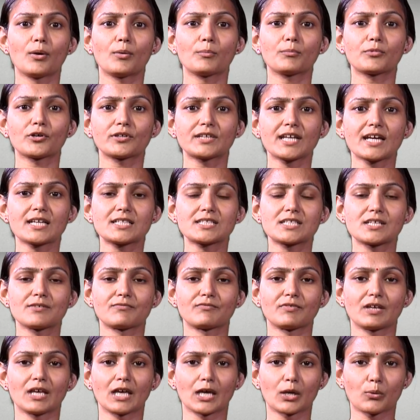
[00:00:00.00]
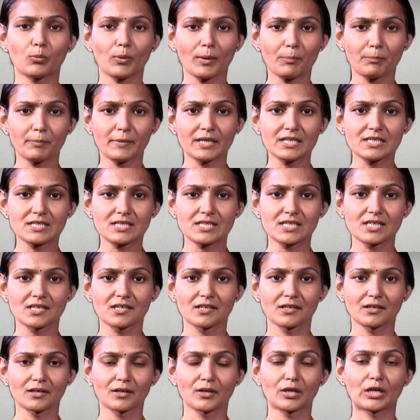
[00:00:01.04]
protective equipment,
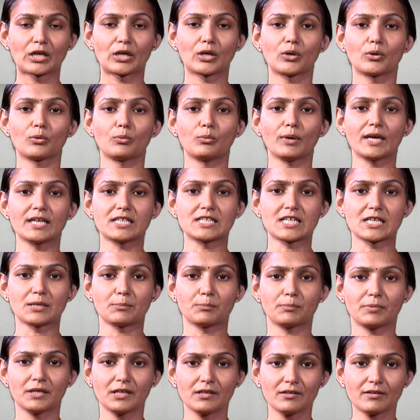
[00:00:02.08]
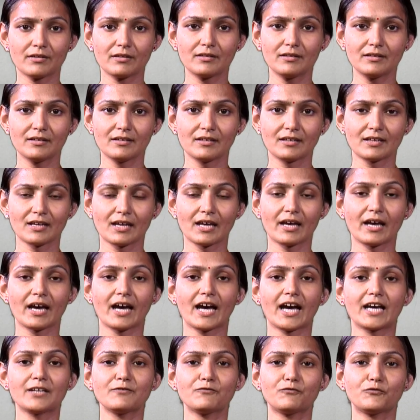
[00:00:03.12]
waiting period,
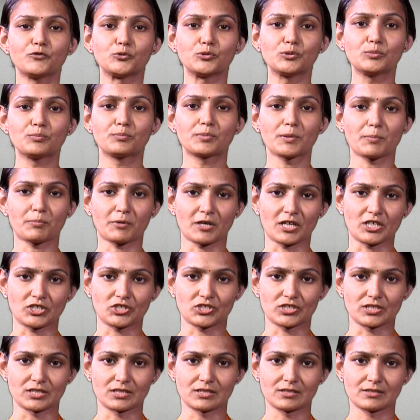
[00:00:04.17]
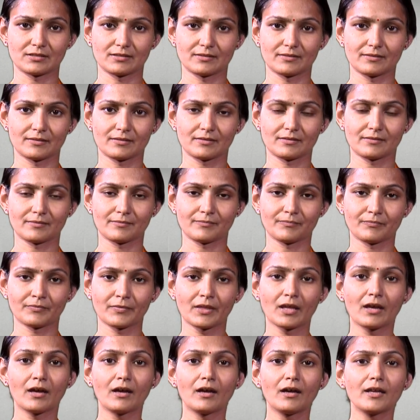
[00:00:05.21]
and food preparation.
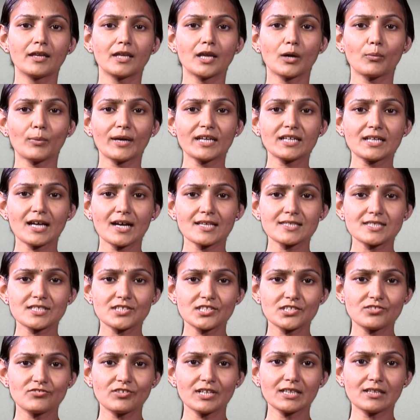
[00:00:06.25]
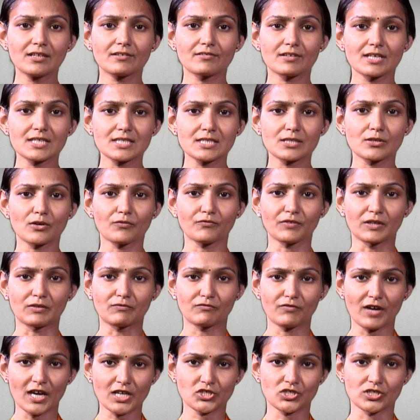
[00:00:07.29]
Now, when considering the risk of
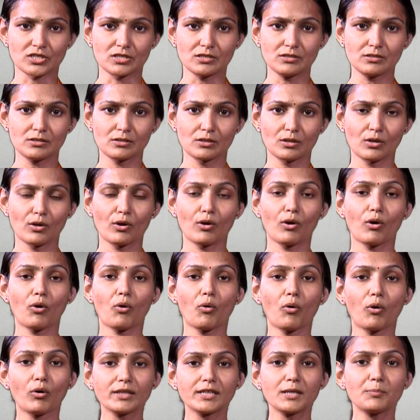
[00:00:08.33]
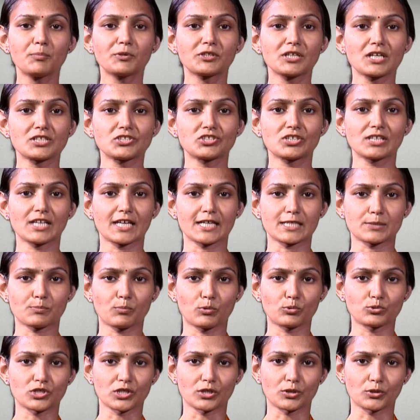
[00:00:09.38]
infection, all the potential
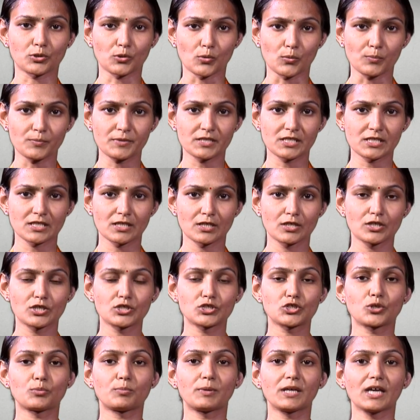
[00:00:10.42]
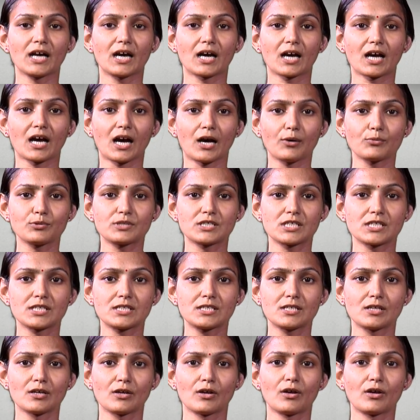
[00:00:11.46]
exposure groups should be accounted